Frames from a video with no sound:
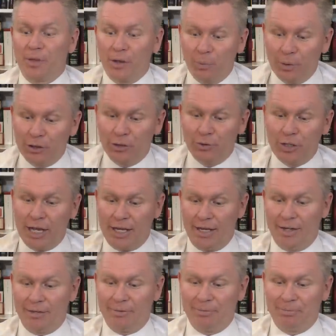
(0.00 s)
Will you take
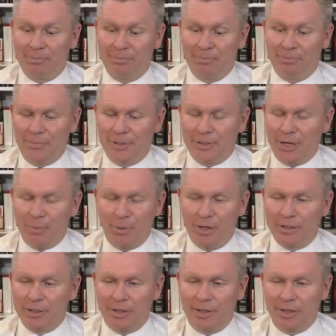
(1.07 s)
it? In some ways,